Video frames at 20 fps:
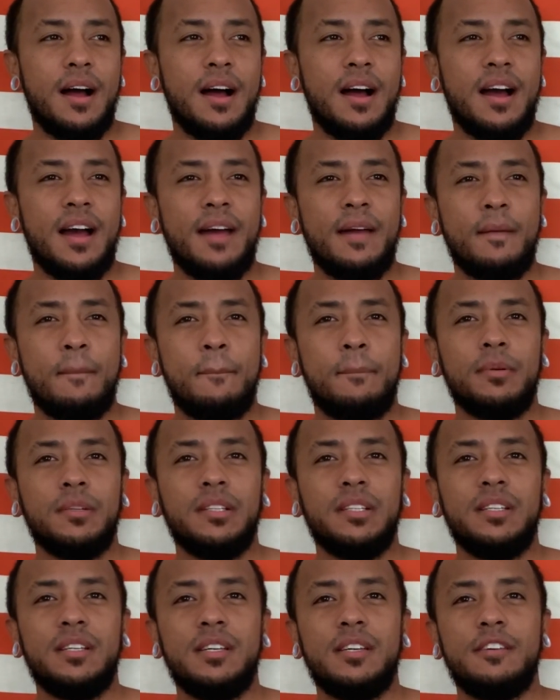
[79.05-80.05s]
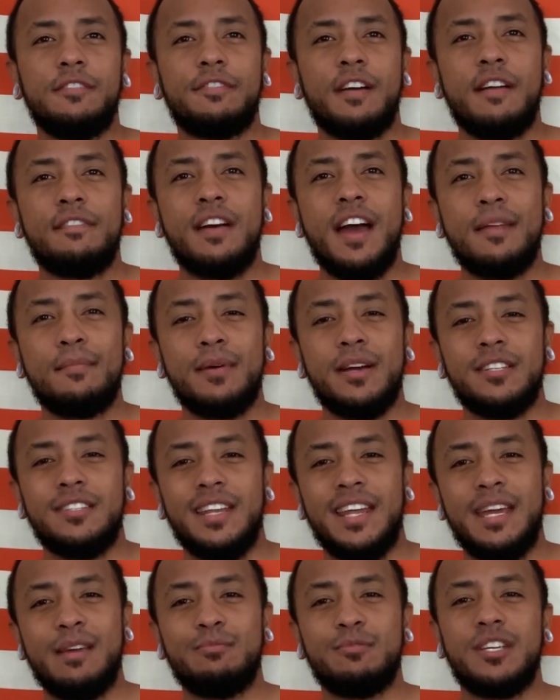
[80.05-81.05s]
I believe I've had my
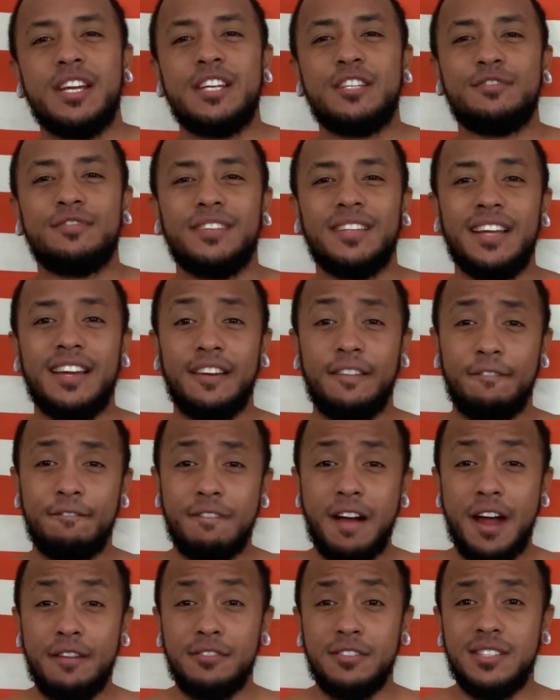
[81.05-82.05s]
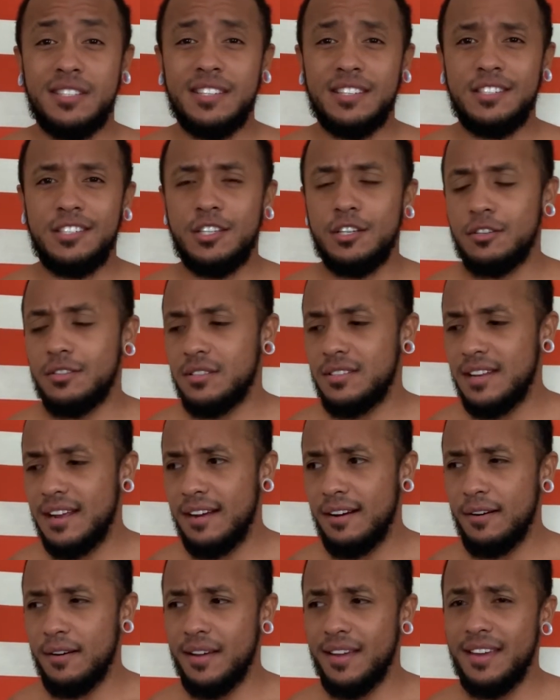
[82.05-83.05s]
name changed for like five or six years
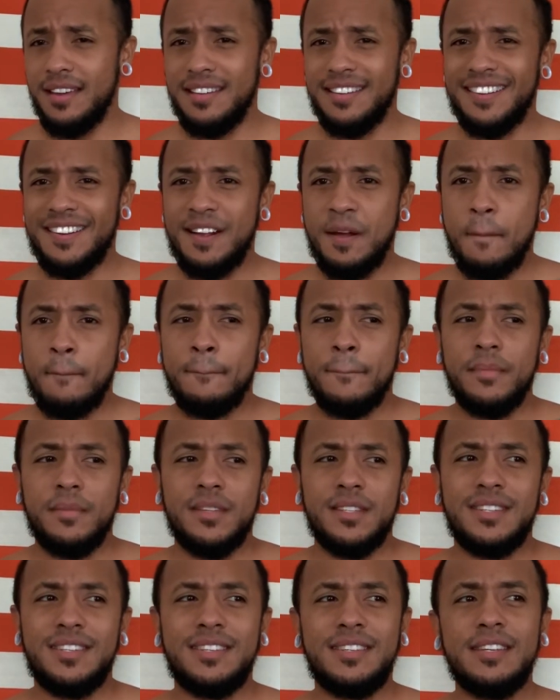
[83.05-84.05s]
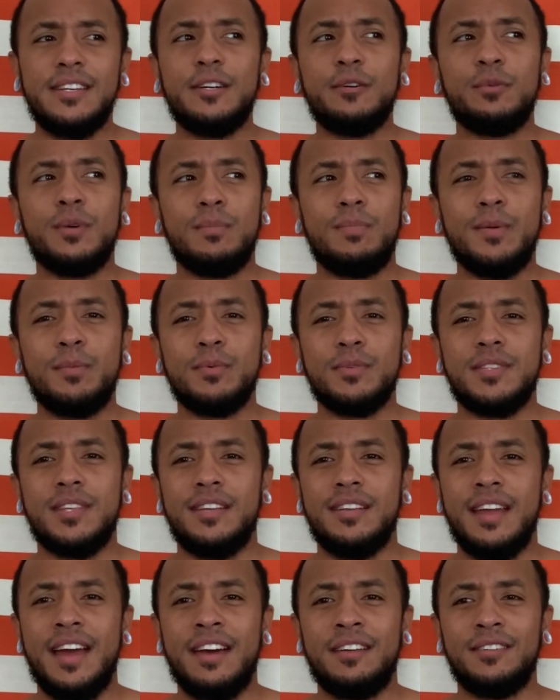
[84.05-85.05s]
now, and still when people
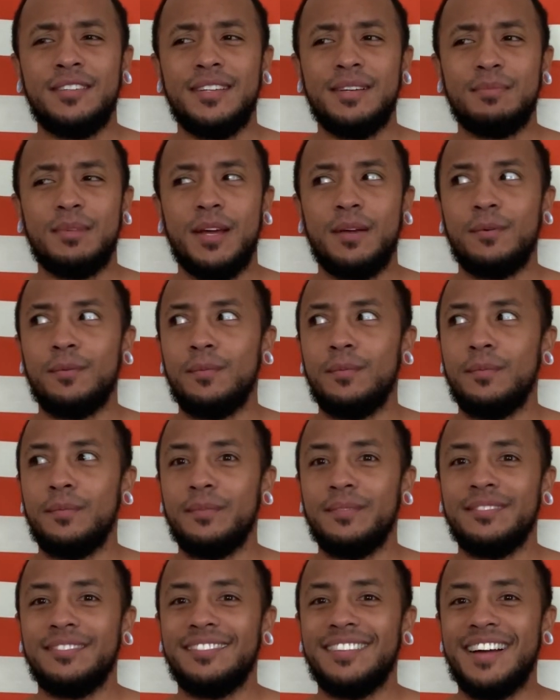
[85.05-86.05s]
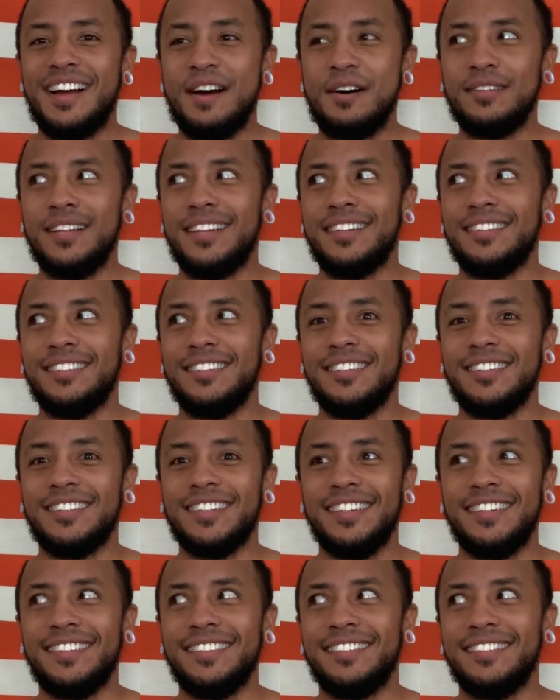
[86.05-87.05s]
say Natalie, I'm like I'll like look
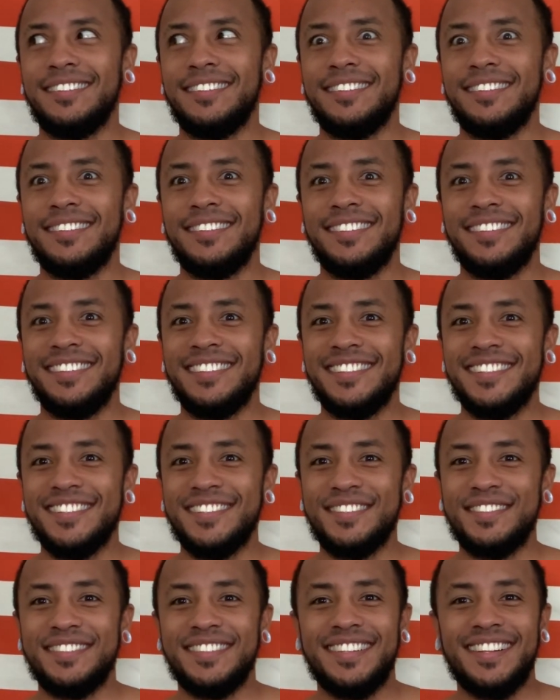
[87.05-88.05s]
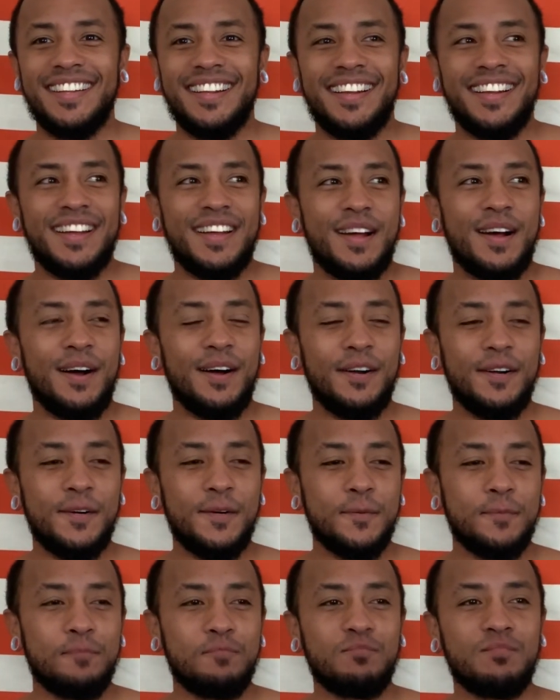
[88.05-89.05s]
like uh you know
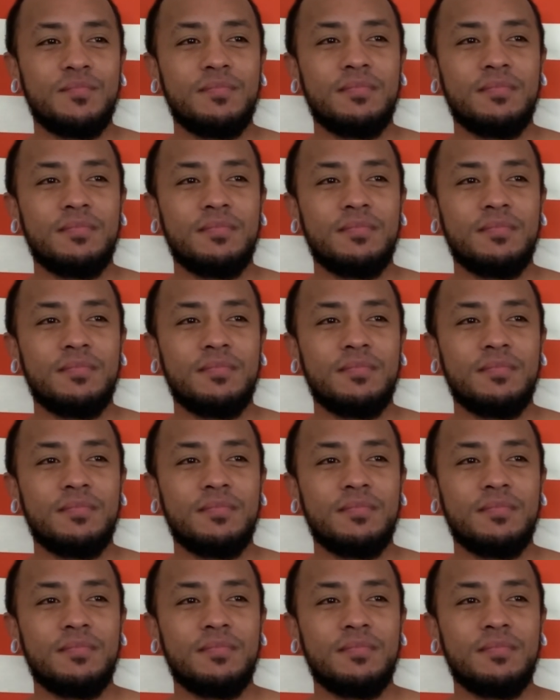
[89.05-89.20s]
um,